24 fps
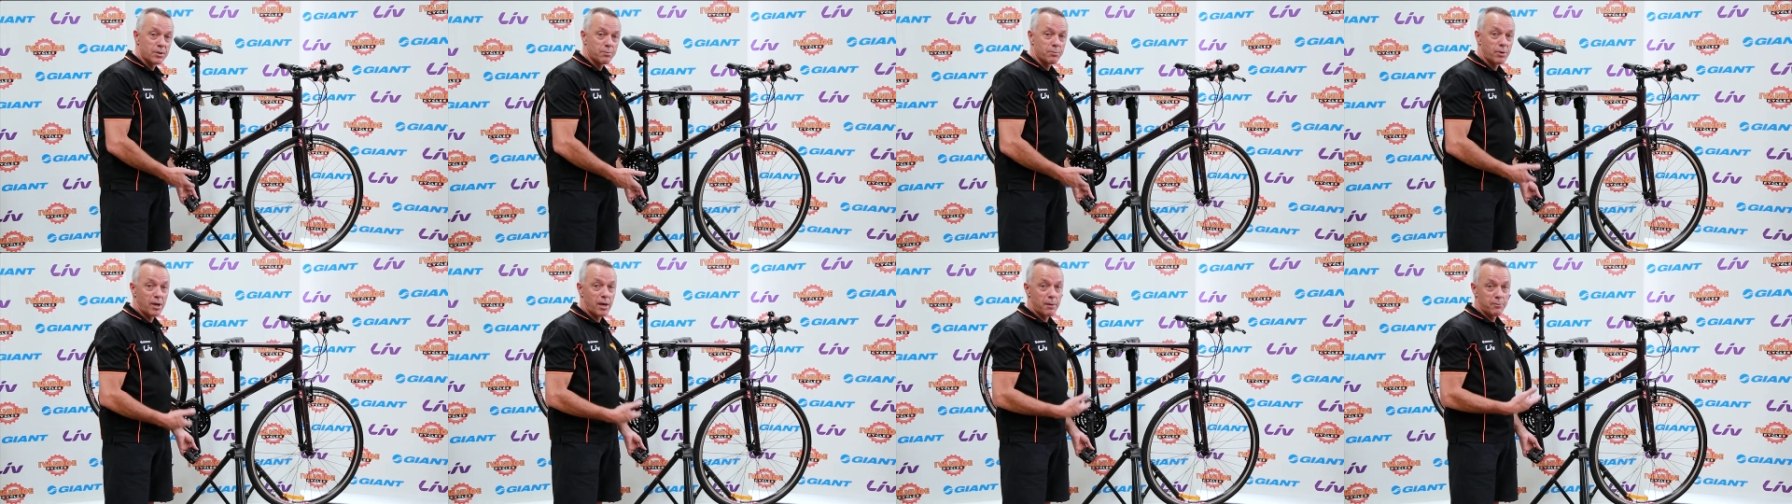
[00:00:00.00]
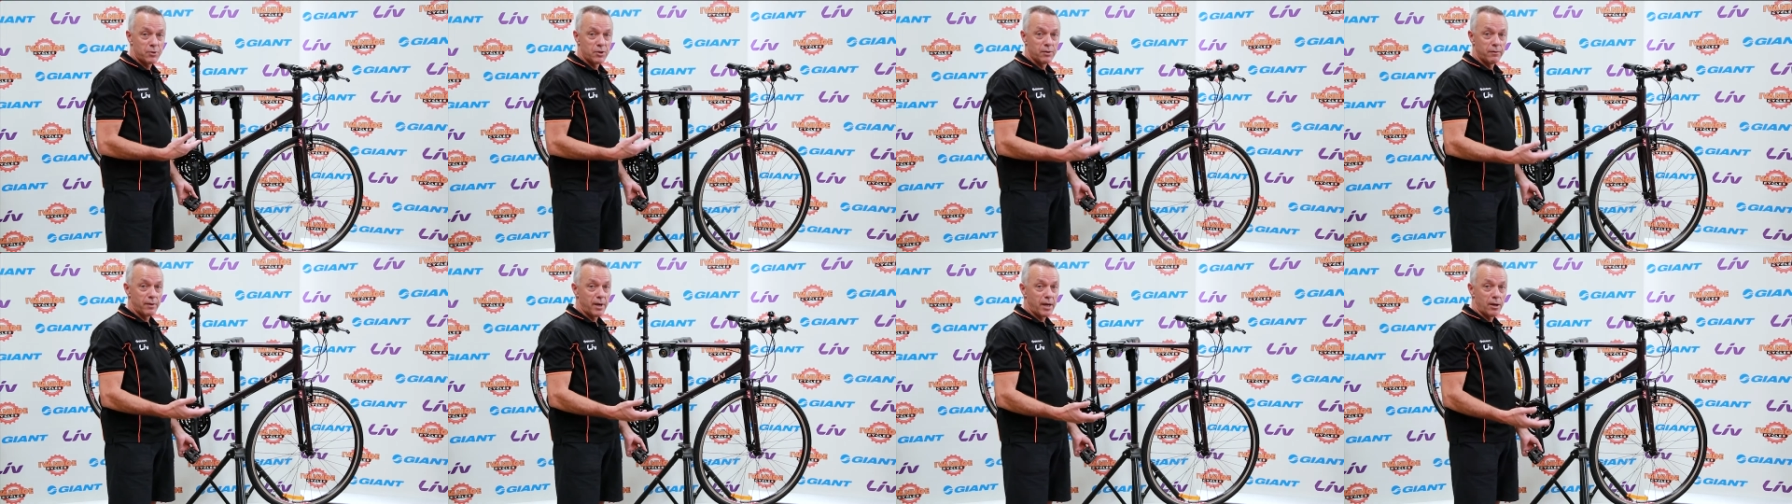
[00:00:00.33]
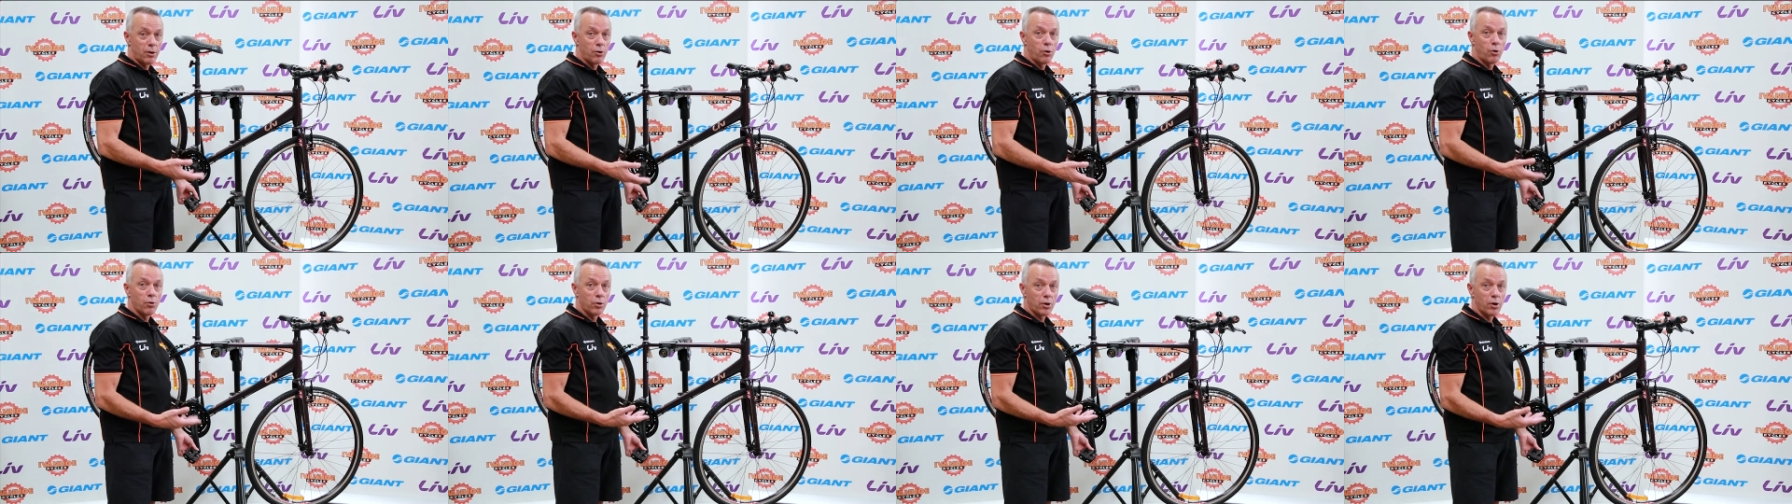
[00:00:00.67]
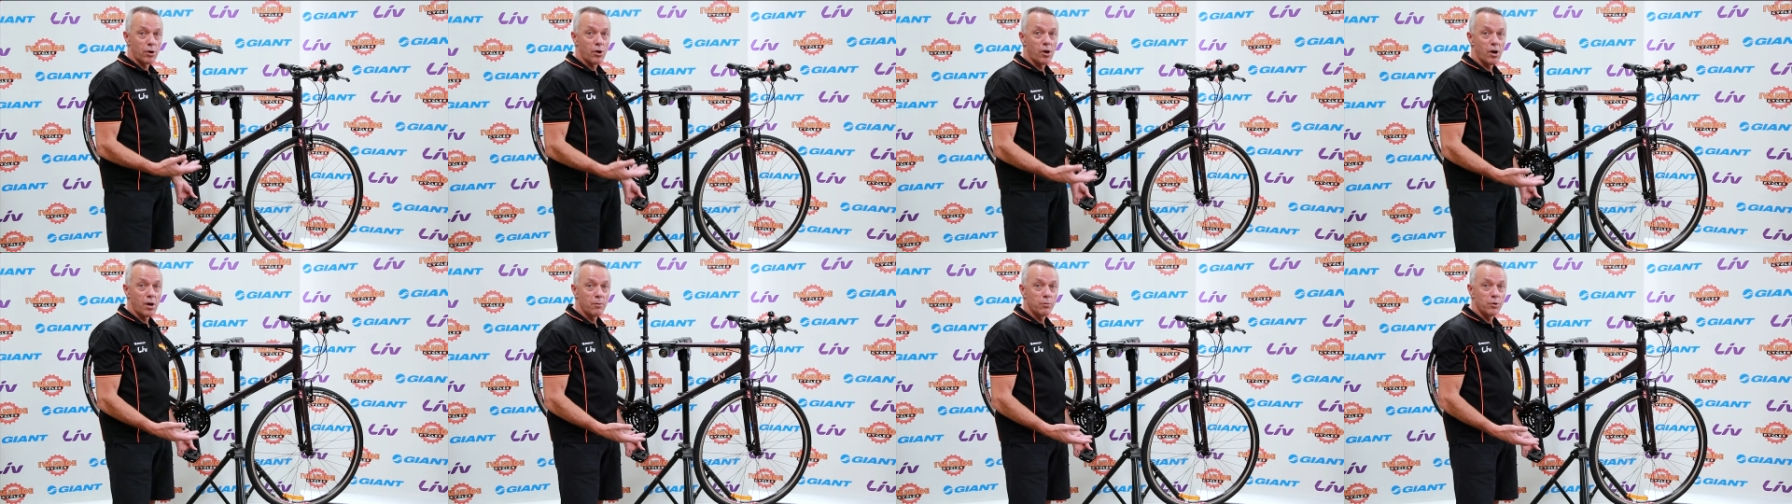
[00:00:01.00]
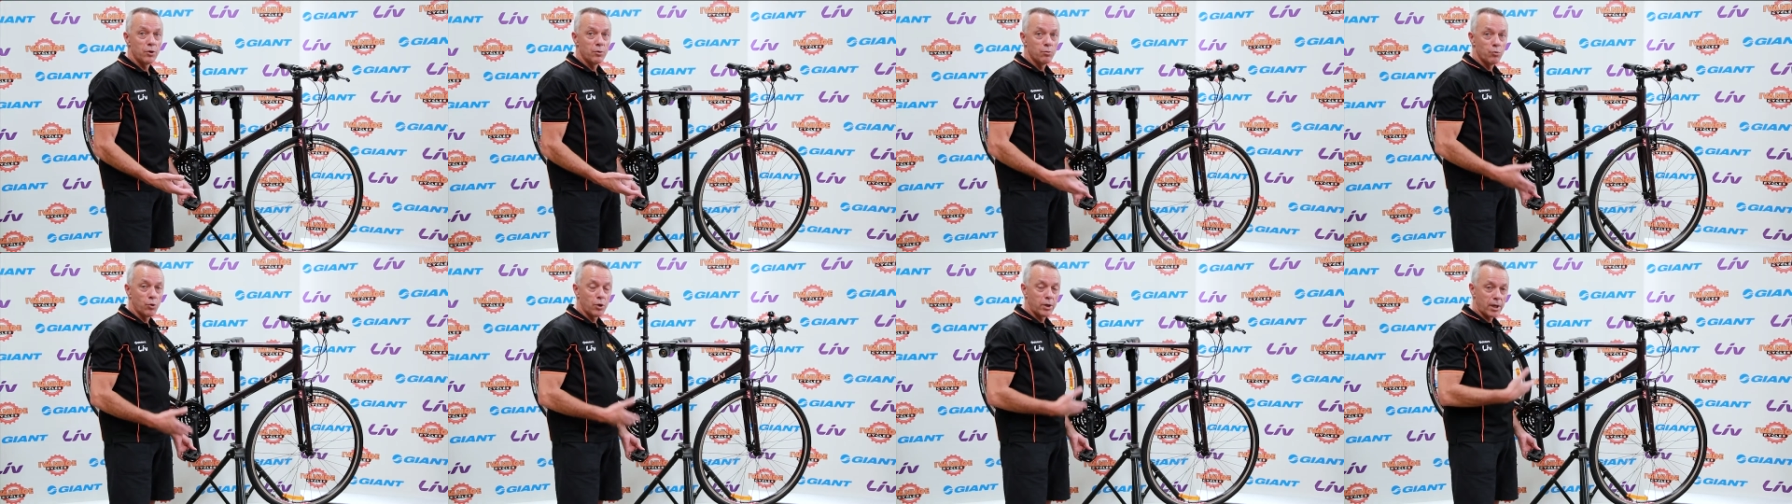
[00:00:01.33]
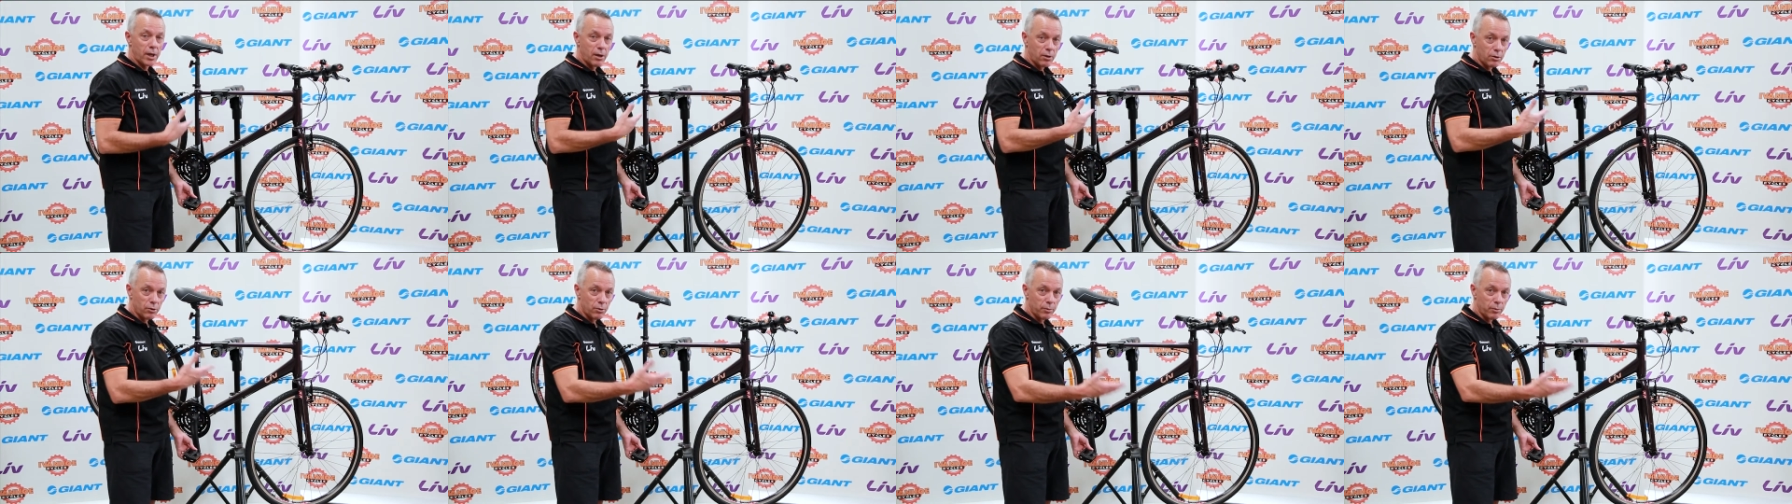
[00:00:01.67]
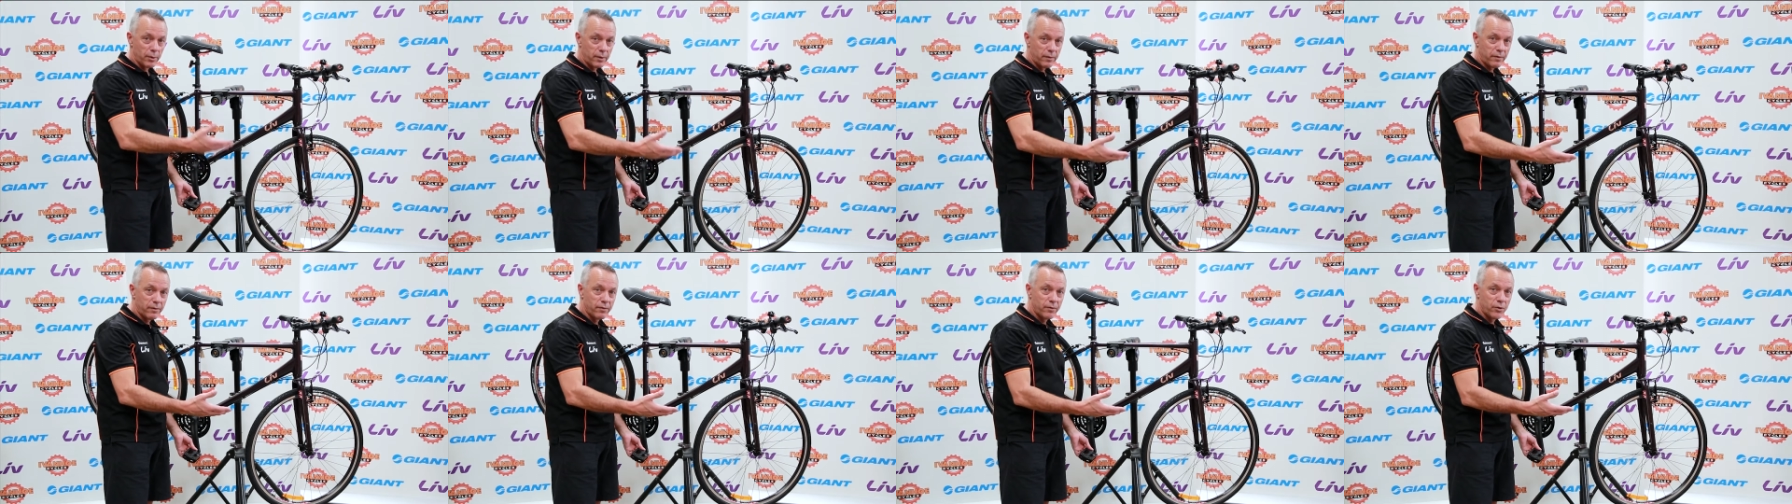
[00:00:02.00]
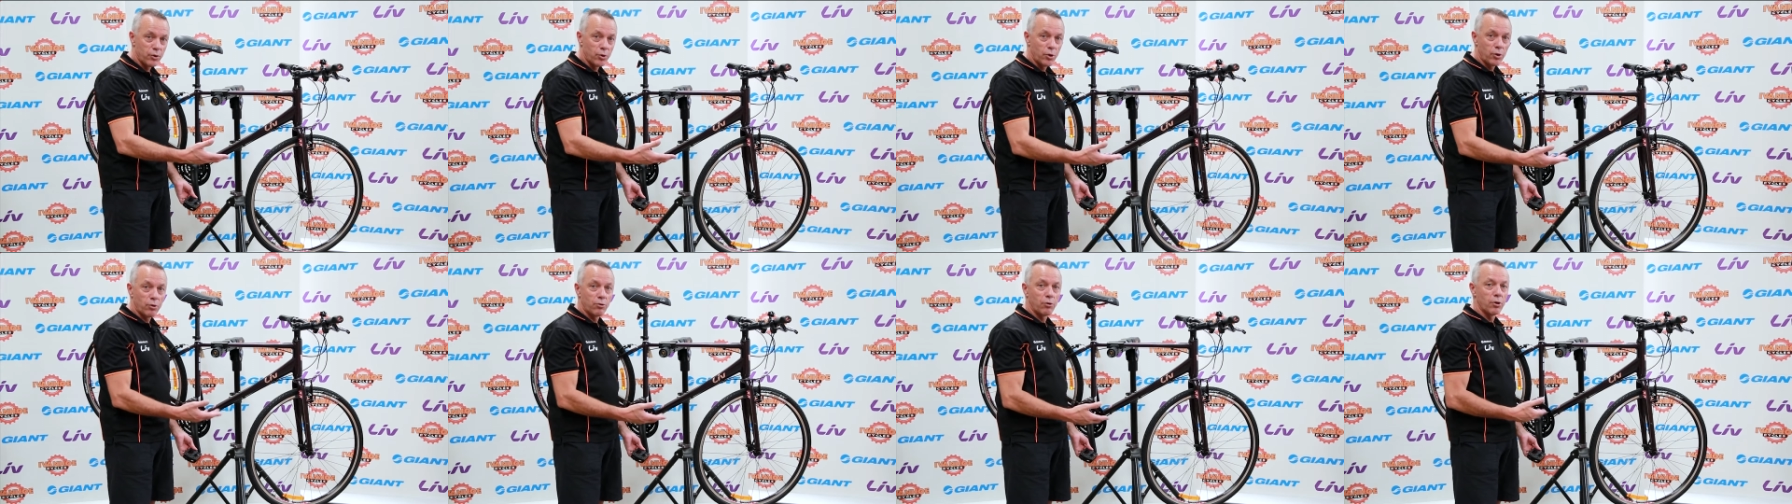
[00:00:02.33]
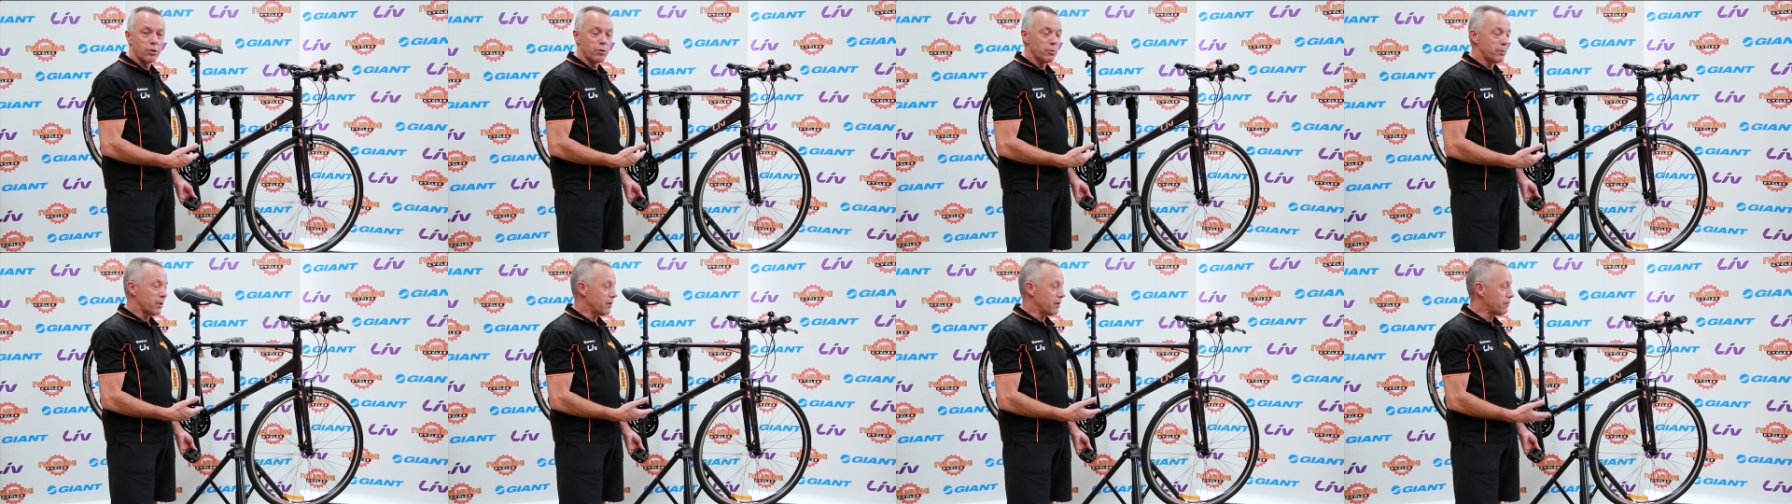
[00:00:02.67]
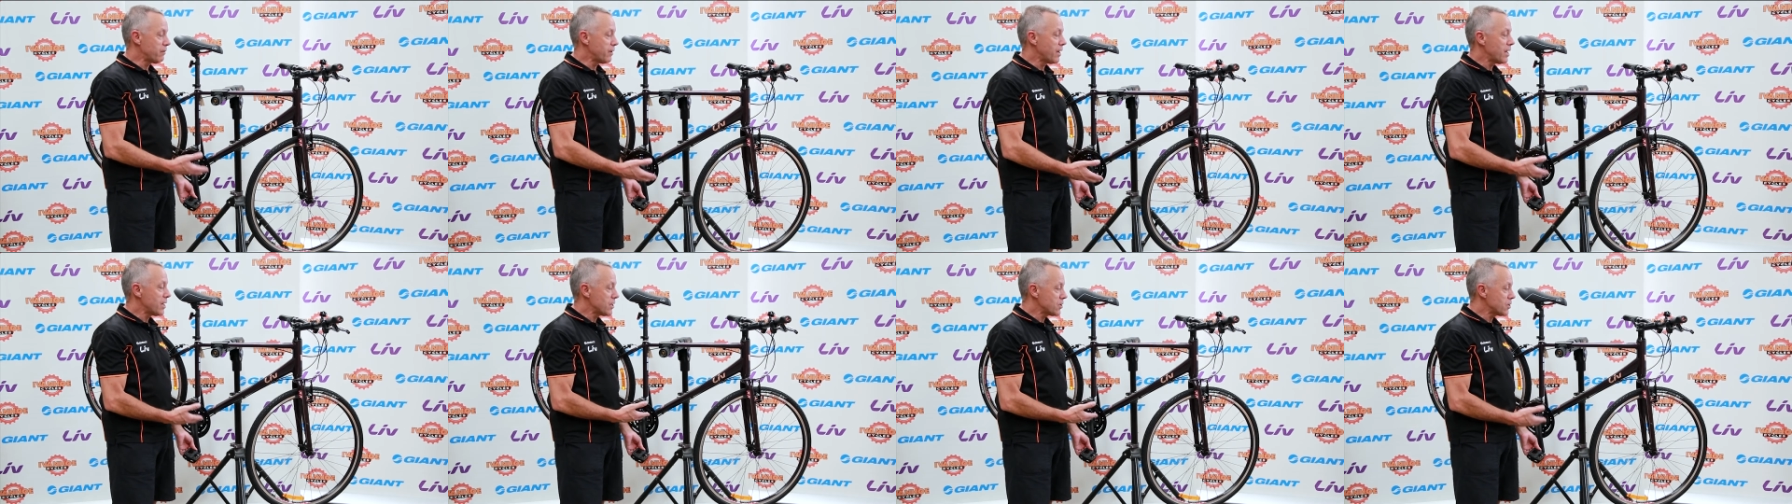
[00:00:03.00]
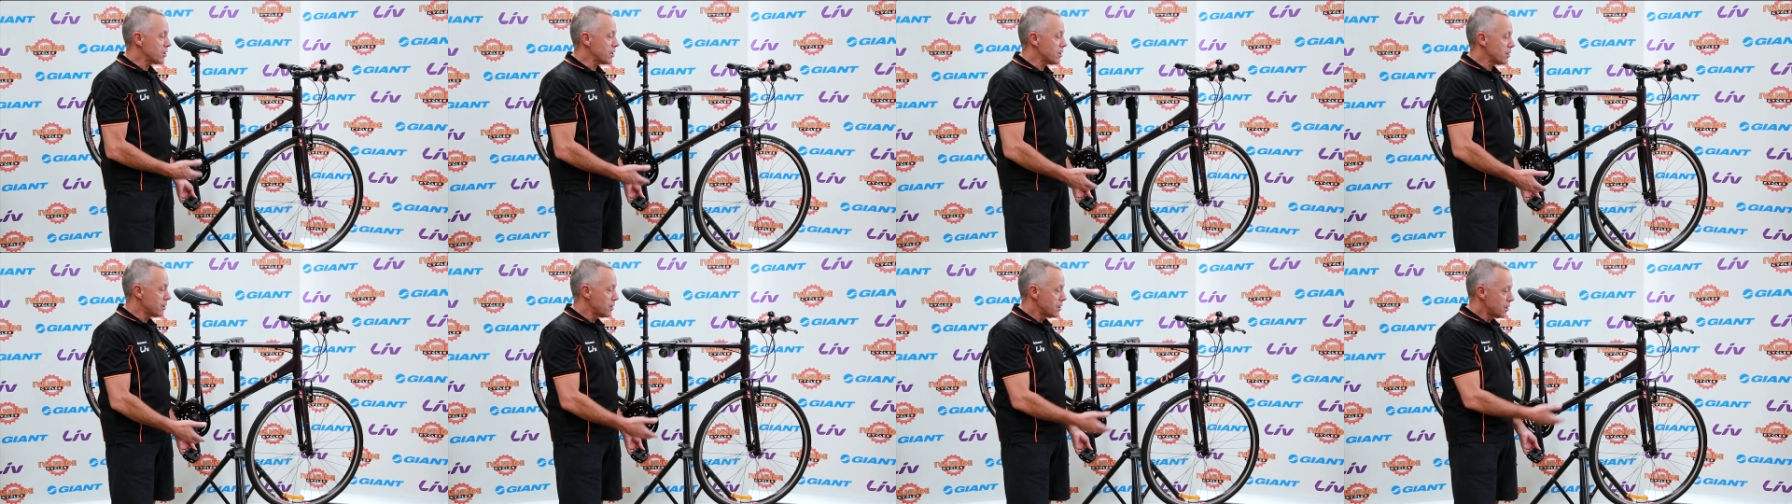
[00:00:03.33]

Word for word: perhaps you've had an older hybrid and want to go a little bit further or a little bit faster,